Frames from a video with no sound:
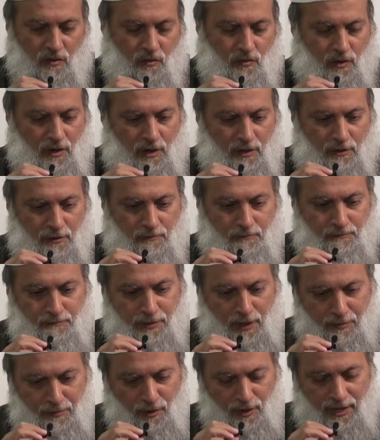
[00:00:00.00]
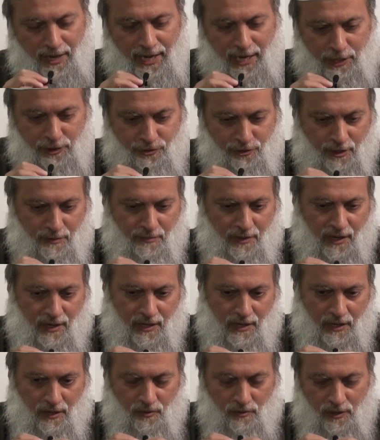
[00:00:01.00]
one of the people entering
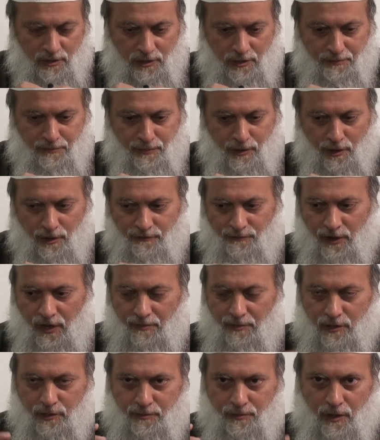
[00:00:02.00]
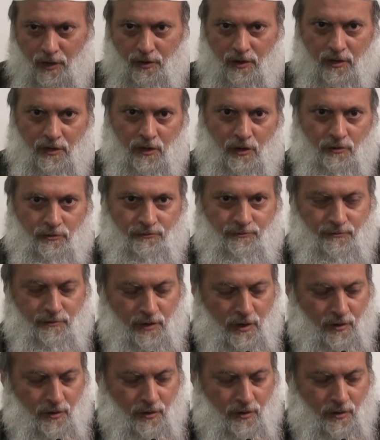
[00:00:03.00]
Mecca was a famous poet known